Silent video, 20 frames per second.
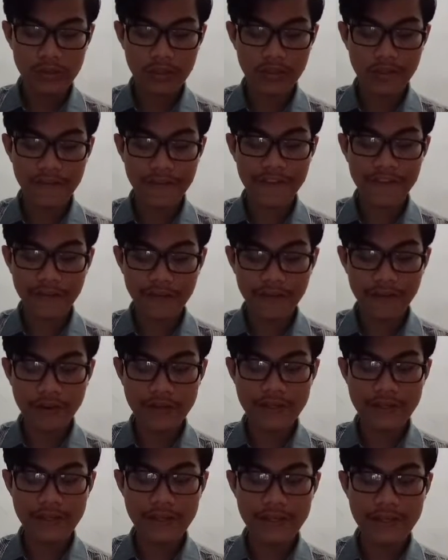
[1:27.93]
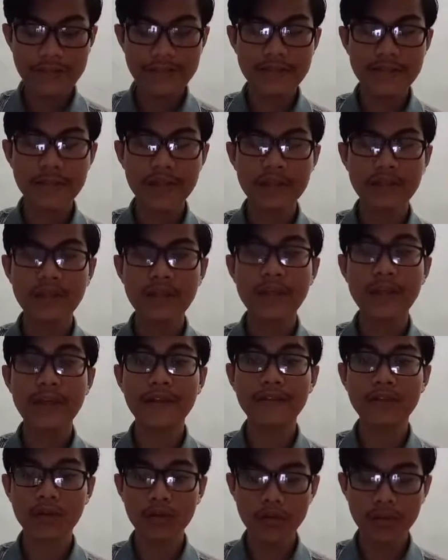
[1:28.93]
The first is the
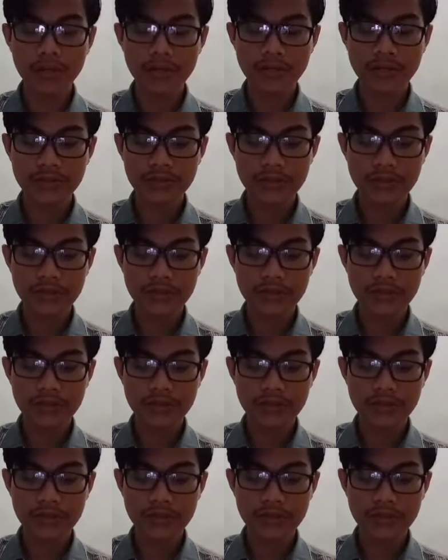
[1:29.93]
landlord.